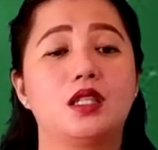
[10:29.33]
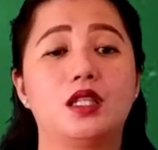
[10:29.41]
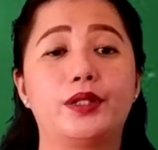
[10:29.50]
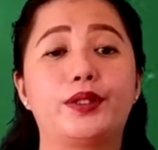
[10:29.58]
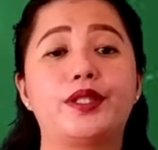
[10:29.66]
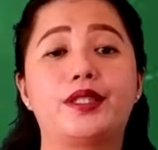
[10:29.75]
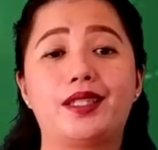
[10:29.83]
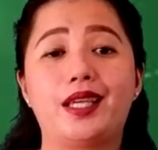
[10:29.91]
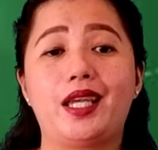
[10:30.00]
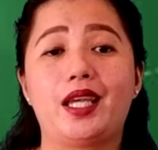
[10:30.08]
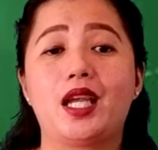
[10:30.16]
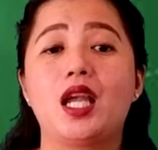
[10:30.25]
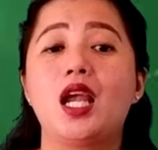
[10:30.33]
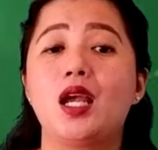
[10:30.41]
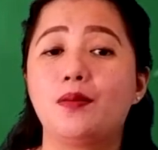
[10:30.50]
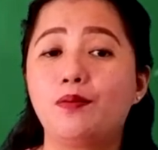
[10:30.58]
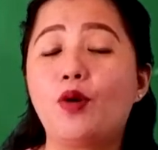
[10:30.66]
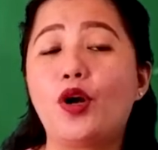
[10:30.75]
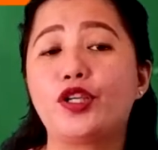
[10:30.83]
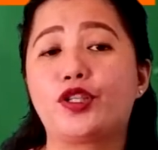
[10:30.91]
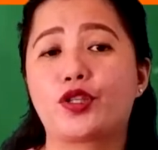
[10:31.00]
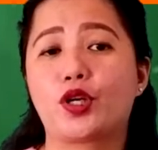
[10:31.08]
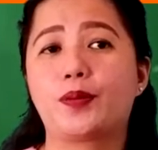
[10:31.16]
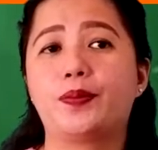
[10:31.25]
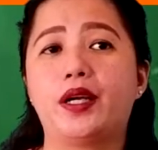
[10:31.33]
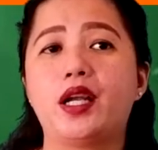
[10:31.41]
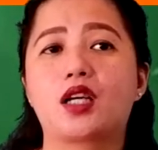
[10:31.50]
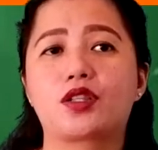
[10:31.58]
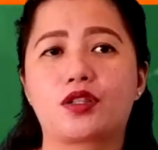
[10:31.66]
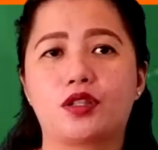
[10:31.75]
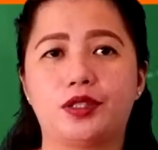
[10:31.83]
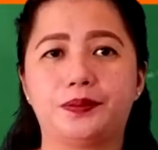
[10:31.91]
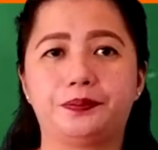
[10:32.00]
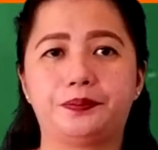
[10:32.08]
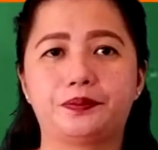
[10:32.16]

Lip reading: Letter C, moisture production.